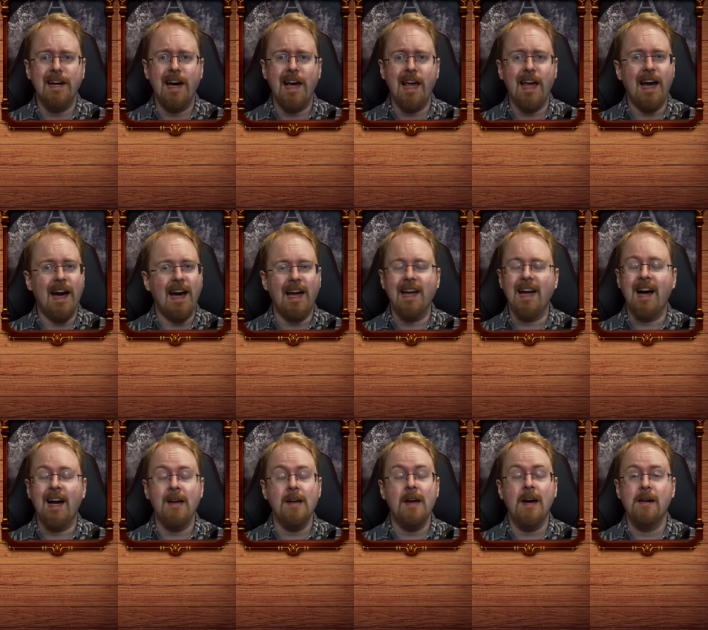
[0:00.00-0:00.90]
I, I,
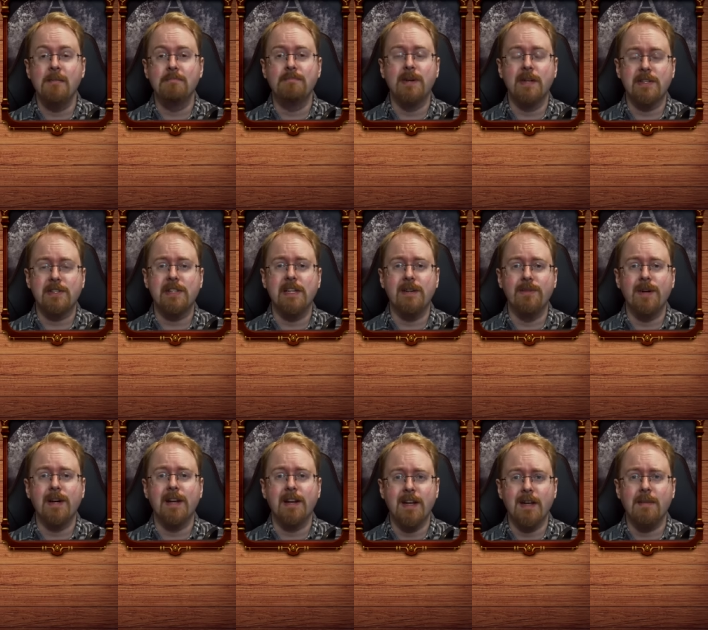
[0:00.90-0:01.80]
I am personally
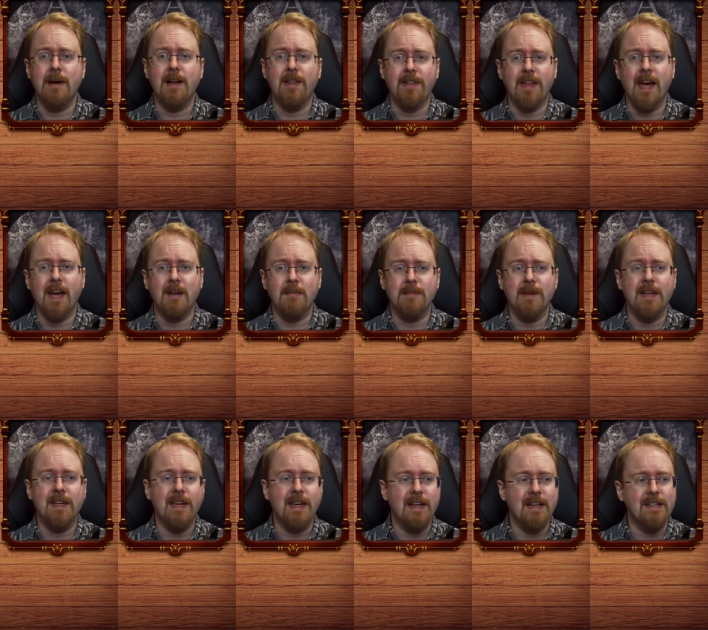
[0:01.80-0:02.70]
worried about that,
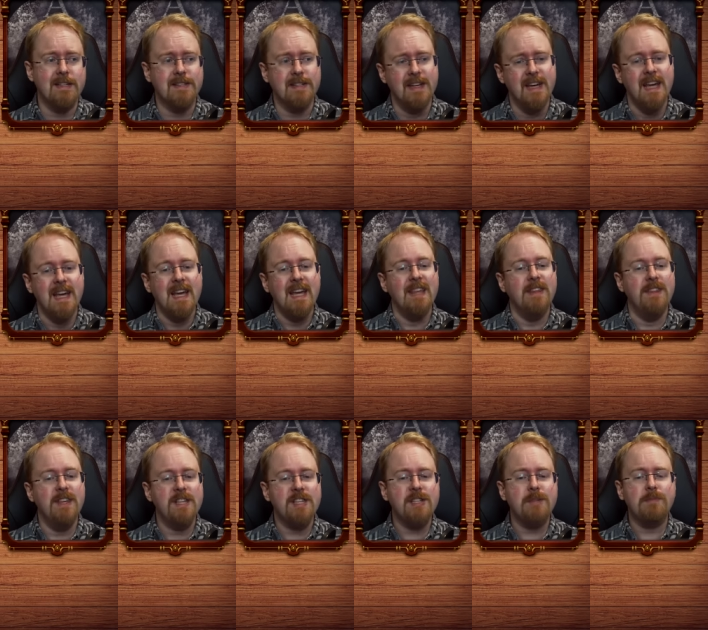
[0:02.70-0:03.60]
because
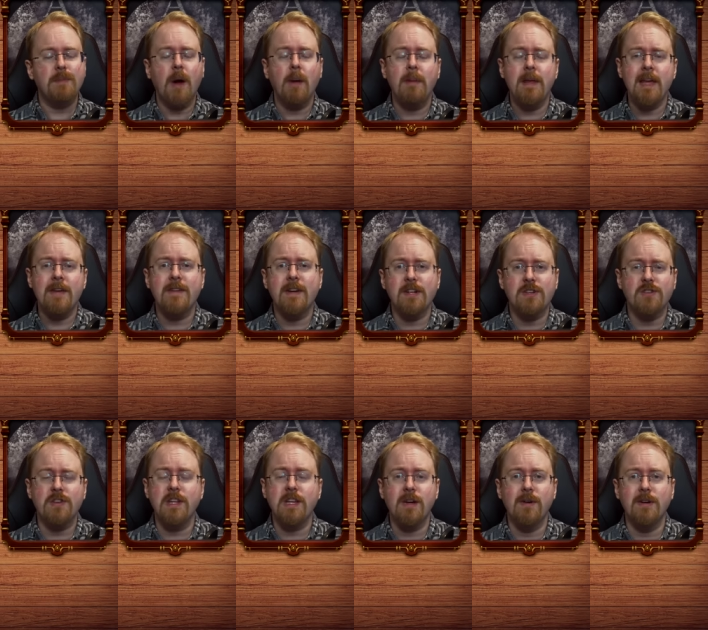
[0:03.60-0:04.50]
this is probably
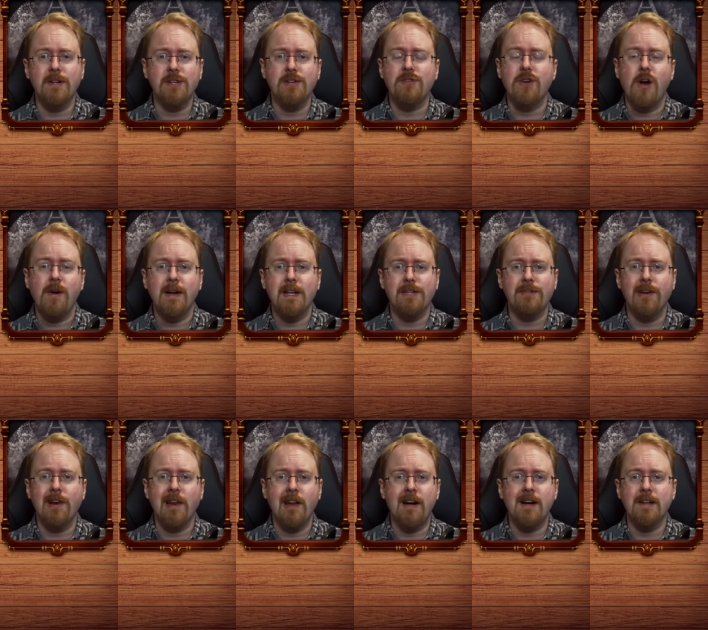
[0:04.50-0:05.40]
eventually going to grow
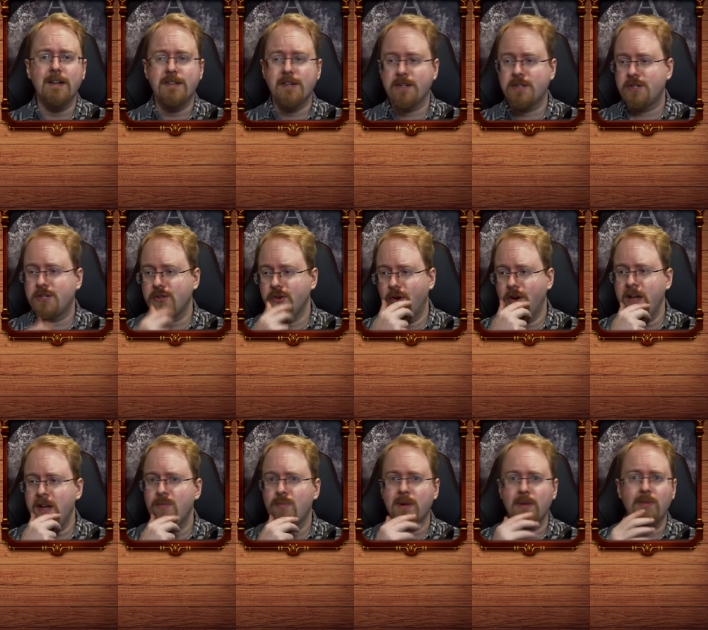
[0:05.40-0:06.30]
into a larger
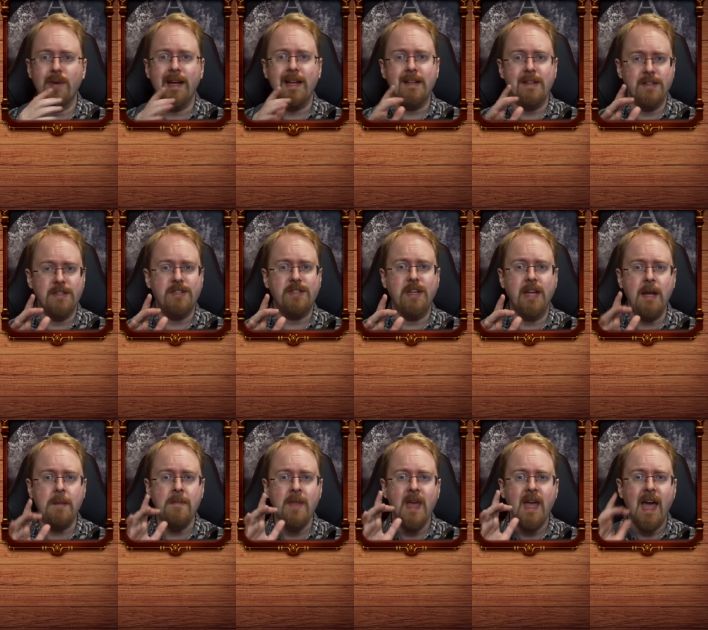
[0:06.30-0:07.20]
story. We'll wait and
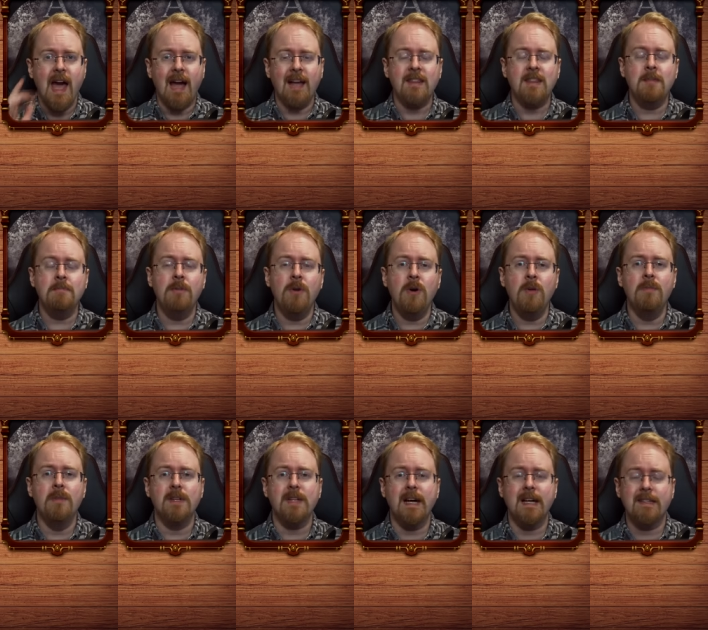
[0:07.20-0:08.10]
see. At the
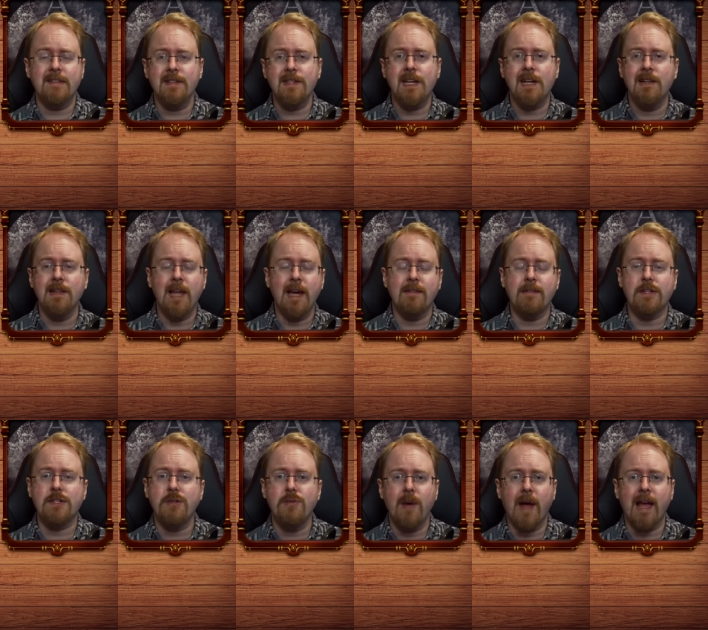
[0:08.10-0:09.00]
moment, I think
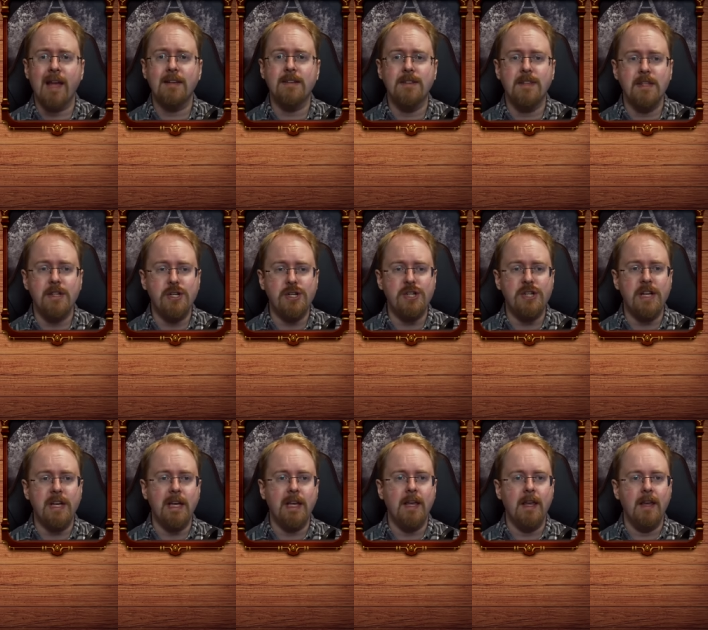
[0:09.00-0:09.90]
Helldivers two has the
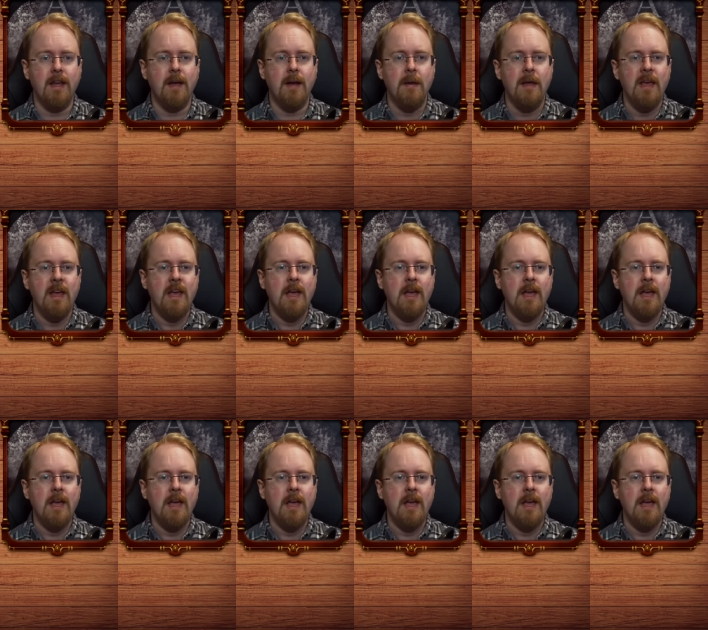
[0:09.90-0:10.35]
sheer